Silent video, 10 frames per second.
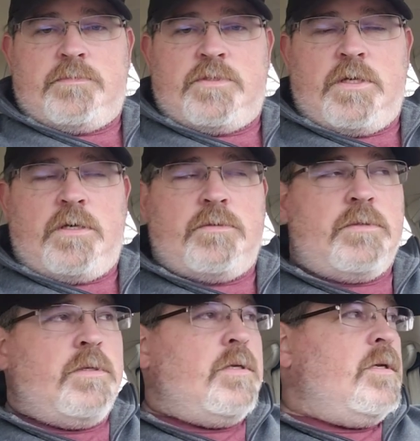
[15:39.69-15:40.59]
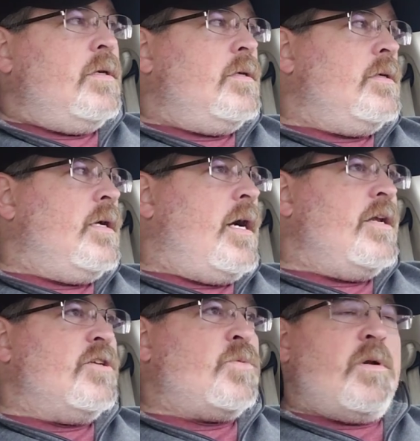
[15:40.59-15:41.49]
So
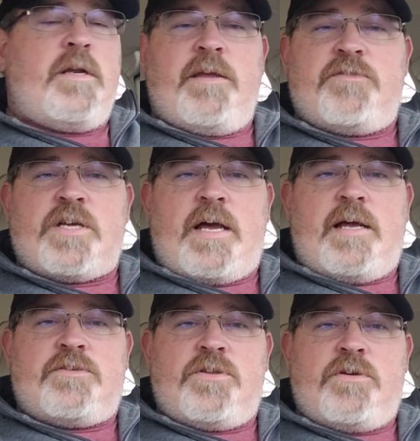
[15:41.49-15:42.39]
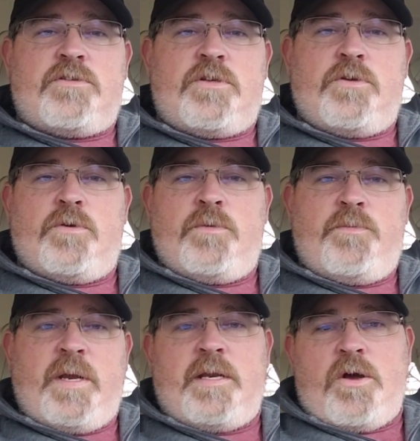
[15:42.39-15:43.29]
I just wanted to give a shout out to those 2,
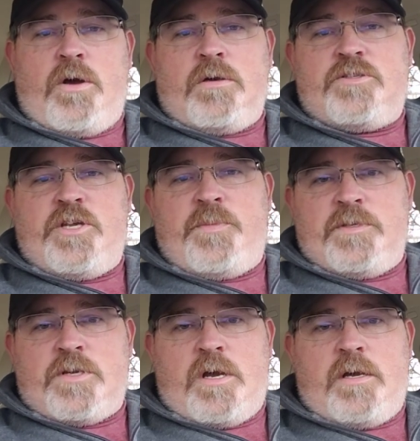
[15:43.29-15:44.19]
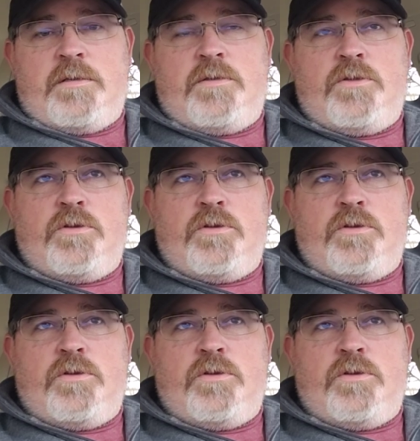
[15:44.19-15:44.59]
PennyDog, Jeepin John.